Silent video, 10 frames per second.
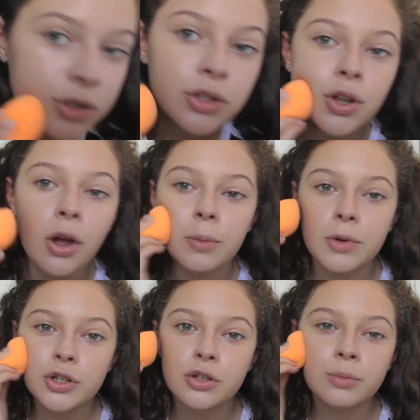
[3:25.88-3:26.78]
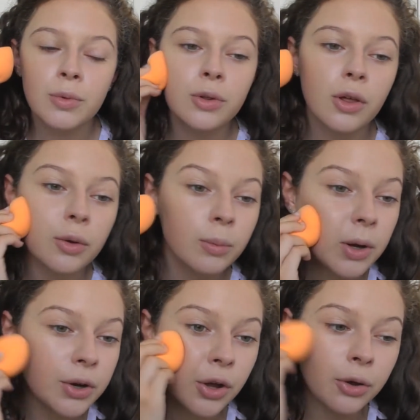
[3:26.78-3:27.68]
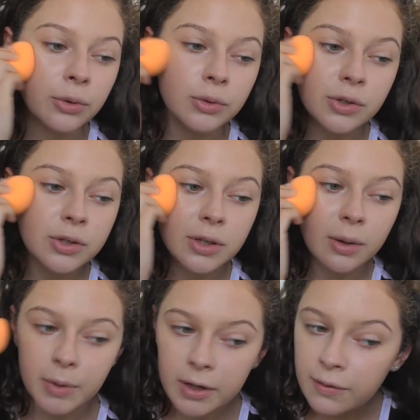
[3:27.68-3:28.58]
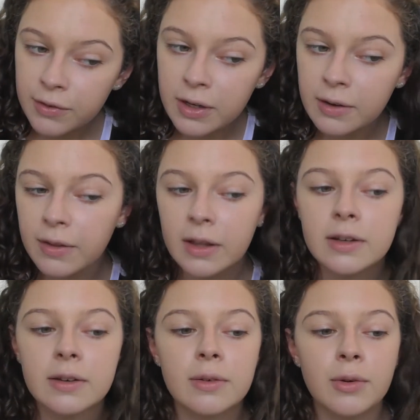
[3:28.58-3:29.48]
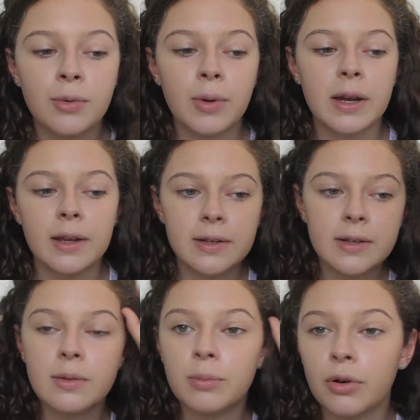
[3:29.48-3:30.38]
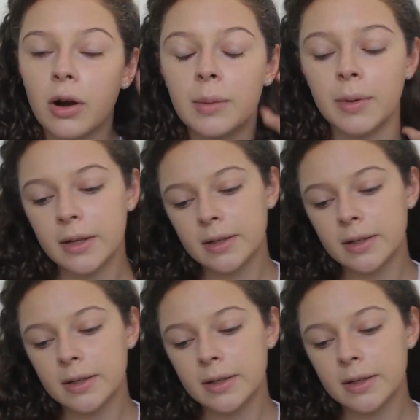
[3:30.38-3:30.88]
so much smoother on my nose, so I'm gonna have to give that credit to the primer,